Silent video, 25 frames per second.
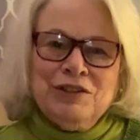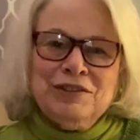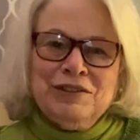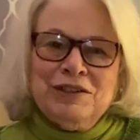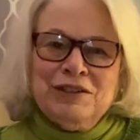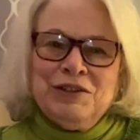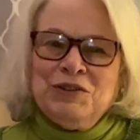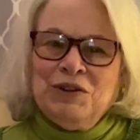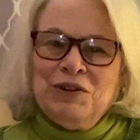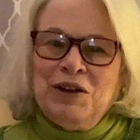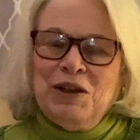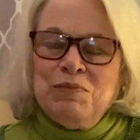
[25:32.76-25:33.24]

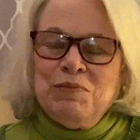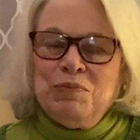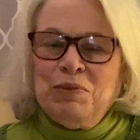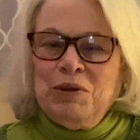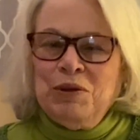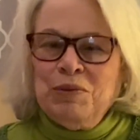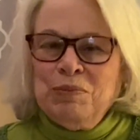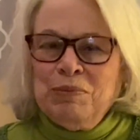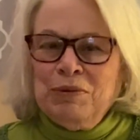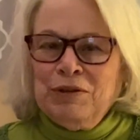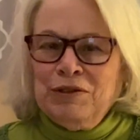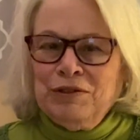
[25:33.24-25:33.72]
great
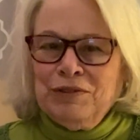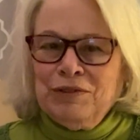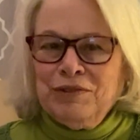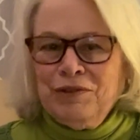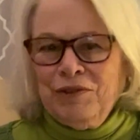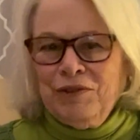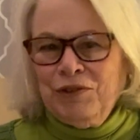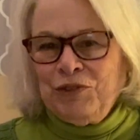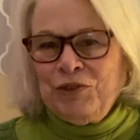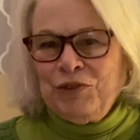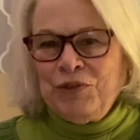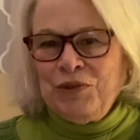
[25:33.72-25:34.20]
people
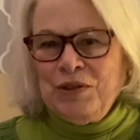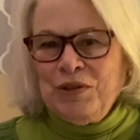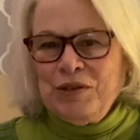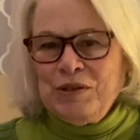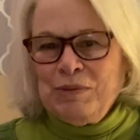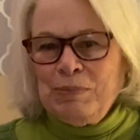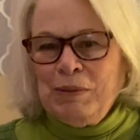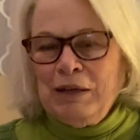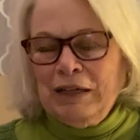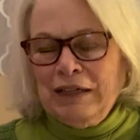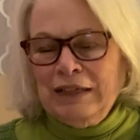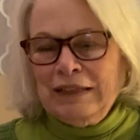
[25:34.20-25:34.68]
through this
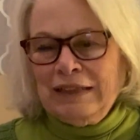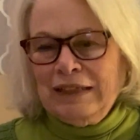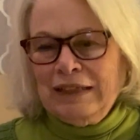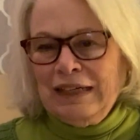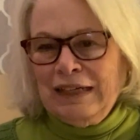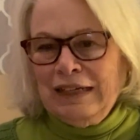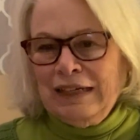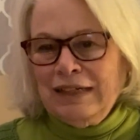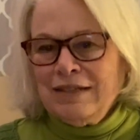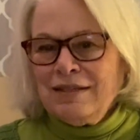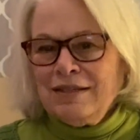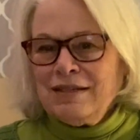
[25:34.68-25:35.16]

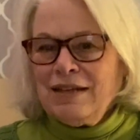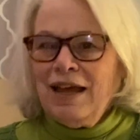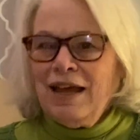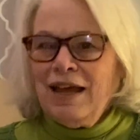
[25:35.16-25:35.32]
podcast.